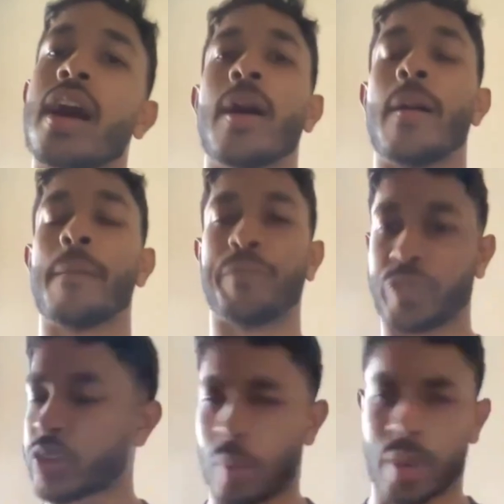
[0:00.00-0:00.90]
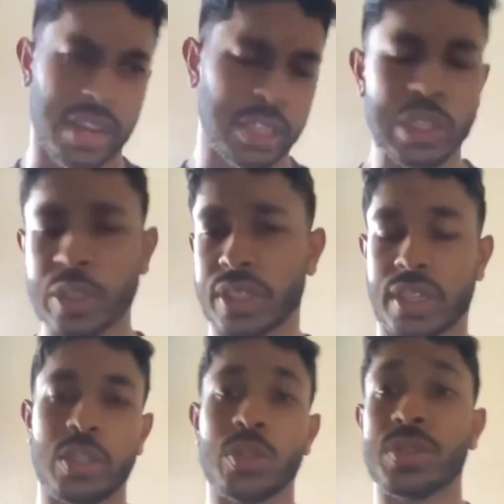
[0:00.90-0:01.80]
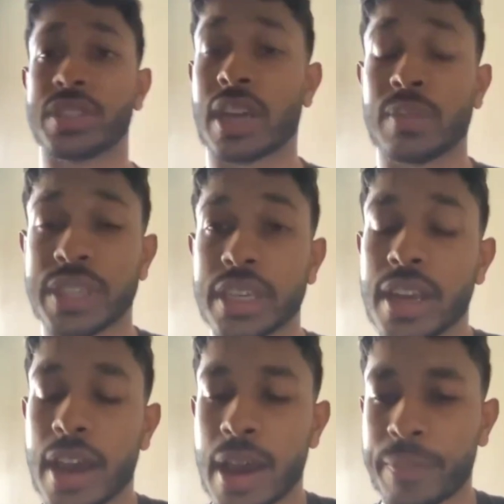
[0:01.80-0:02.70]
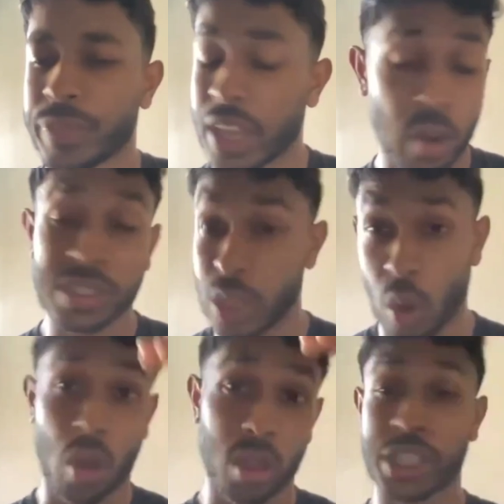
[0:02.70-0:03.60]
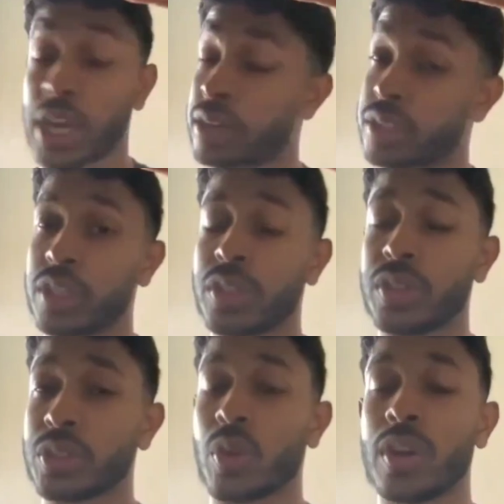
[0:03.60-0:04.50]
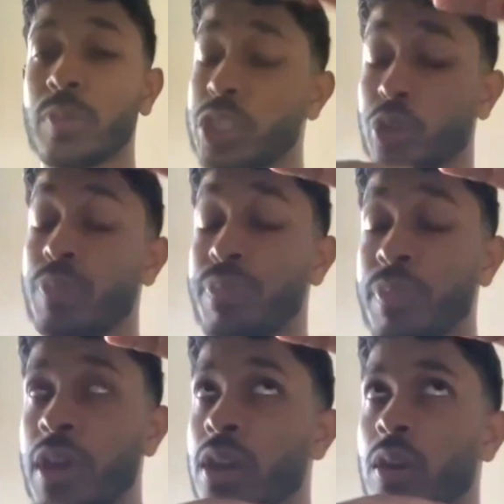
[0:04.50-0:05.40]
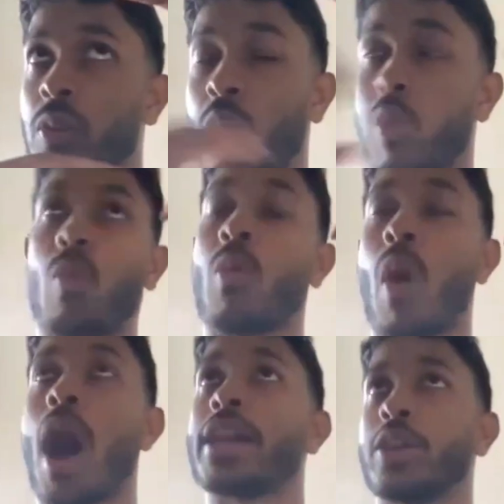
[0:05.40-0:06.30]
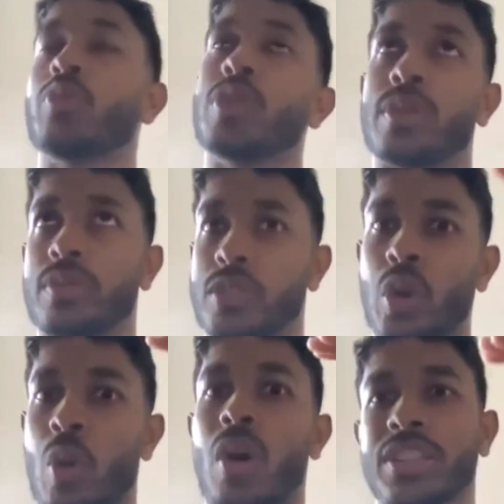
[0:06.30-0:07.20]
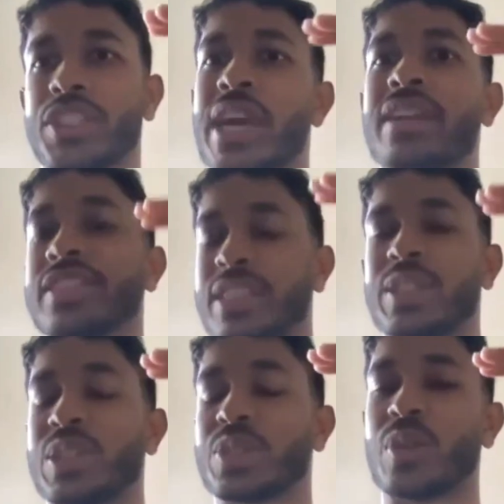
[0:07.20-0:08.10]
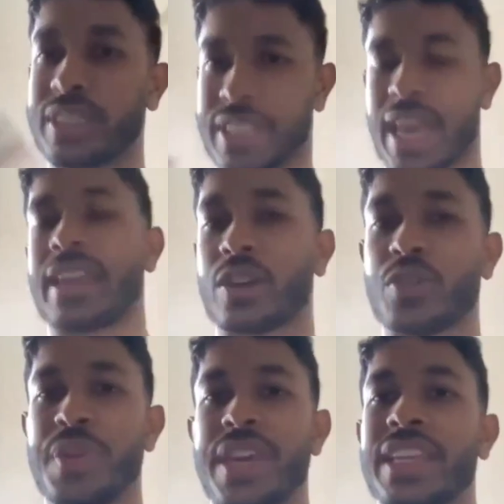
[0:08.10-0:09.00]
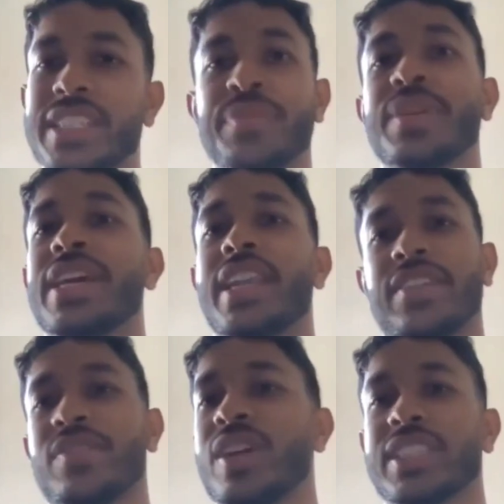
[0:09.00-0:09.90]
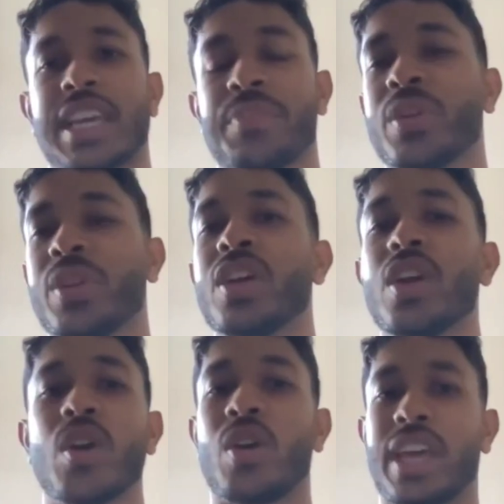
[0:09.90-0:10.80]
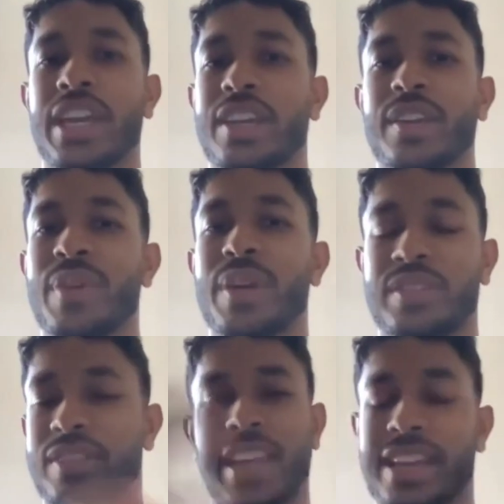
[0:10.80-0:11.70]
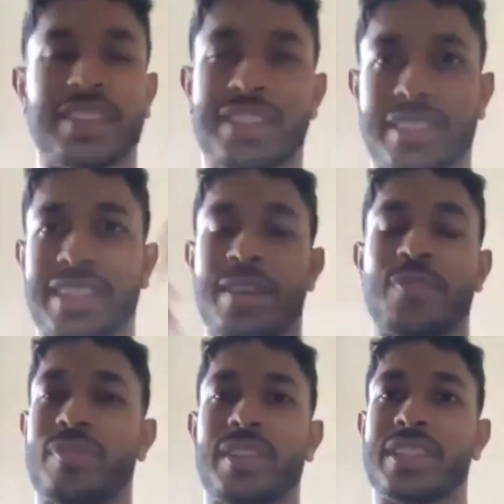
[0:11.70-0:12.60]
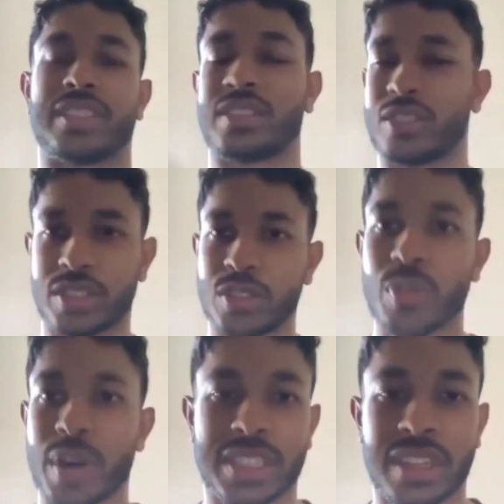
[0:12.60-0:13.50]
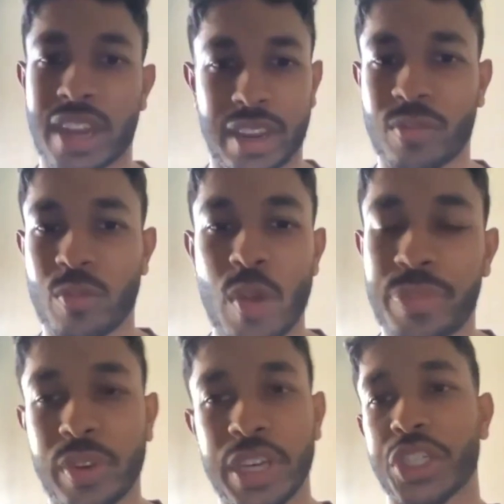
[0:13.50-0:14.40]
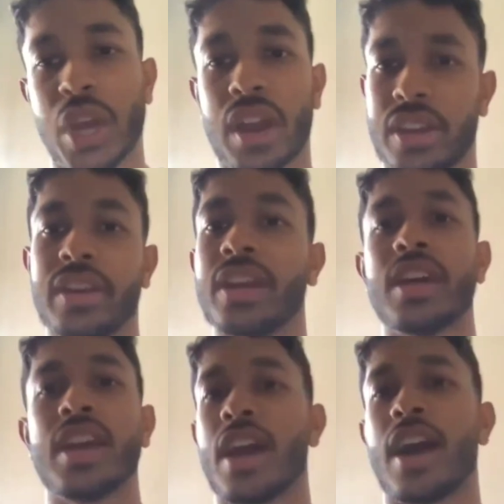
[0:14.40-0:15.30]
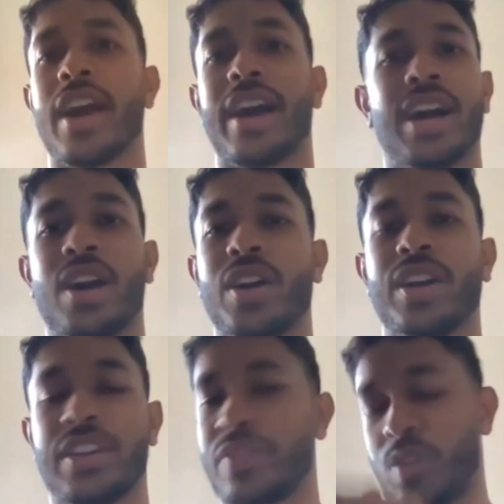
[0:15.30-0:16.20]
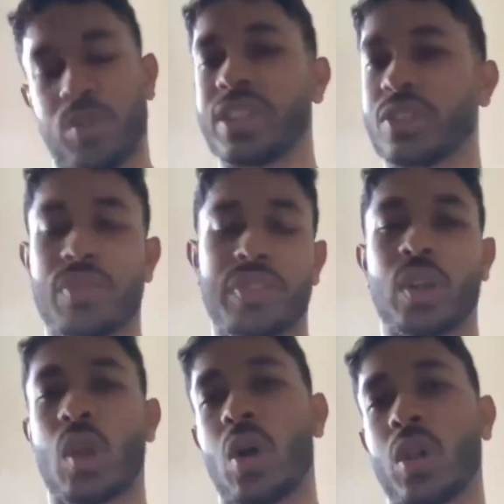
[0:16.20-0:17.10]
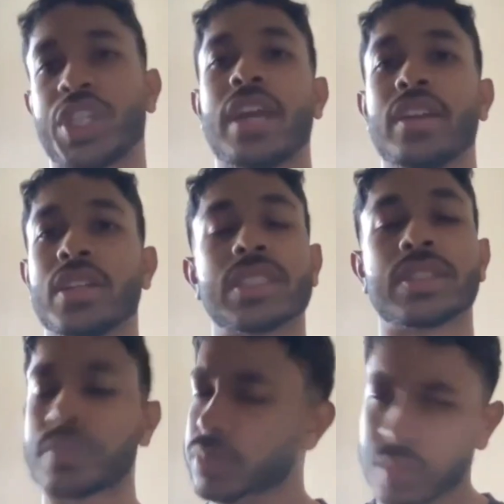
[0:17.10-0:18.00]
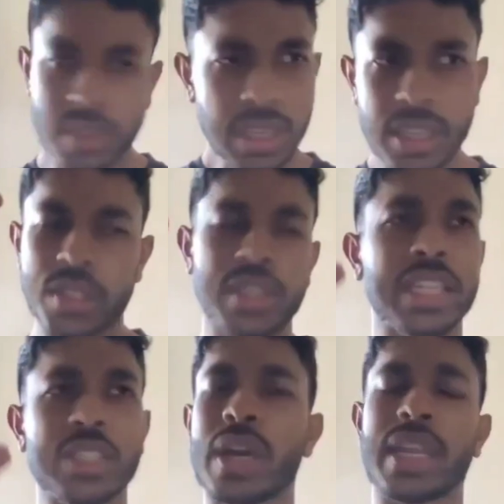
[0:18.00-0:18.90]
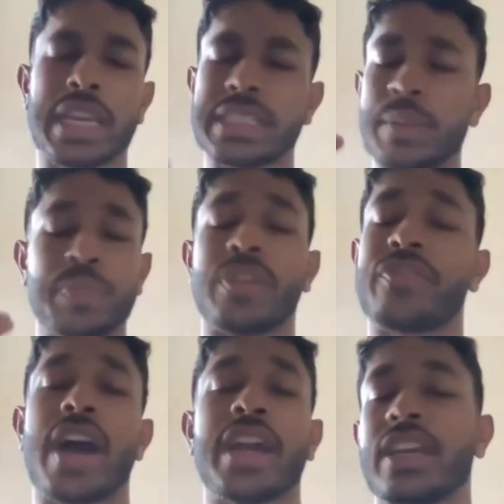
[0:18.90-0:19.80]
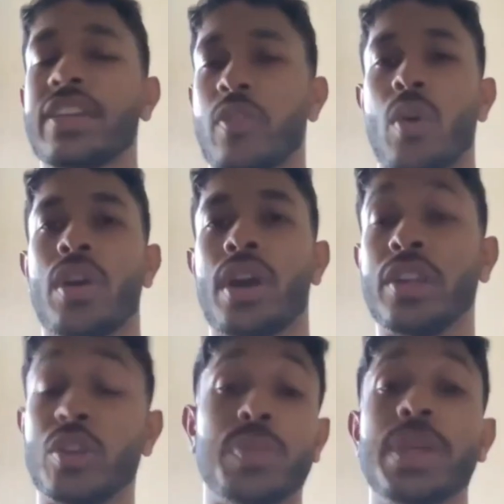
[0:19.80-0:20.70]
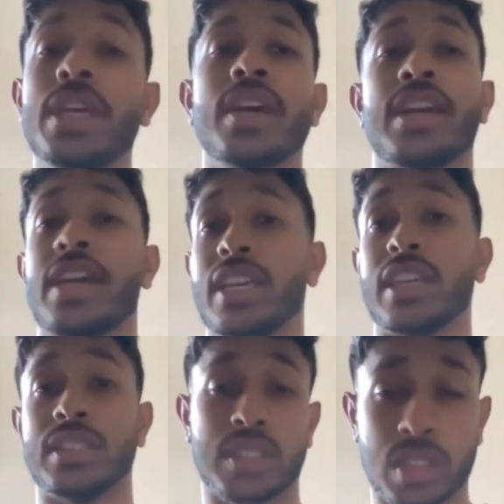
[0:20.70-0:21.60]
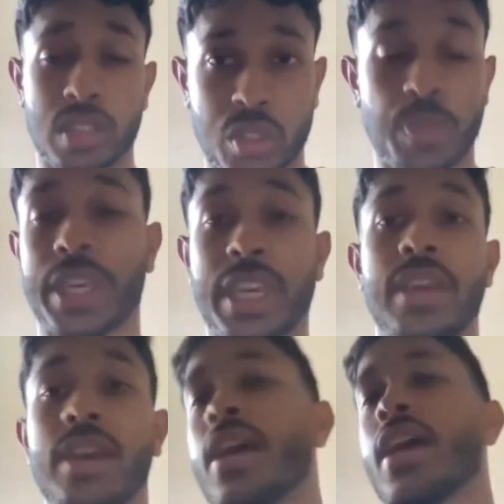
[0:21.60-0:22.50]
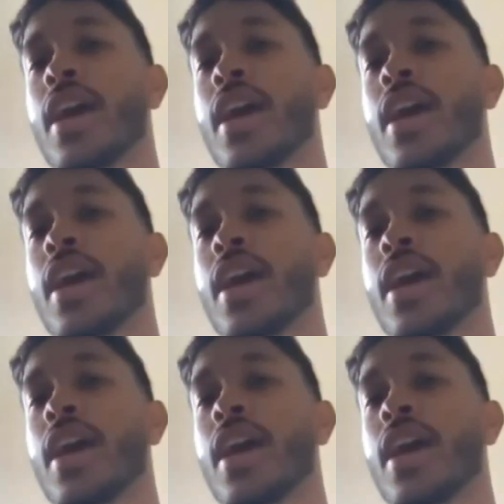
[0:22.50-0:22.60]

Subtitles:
So when a user comes in, they don't see all the channels in your Discord, which could, why you wouldn't show all the channels in your Discord is that it could be intimidating, for example, or it might, it's just too much Web3 jargon if you just reveal all channels. So that's why simplifying it for a newbie is super key.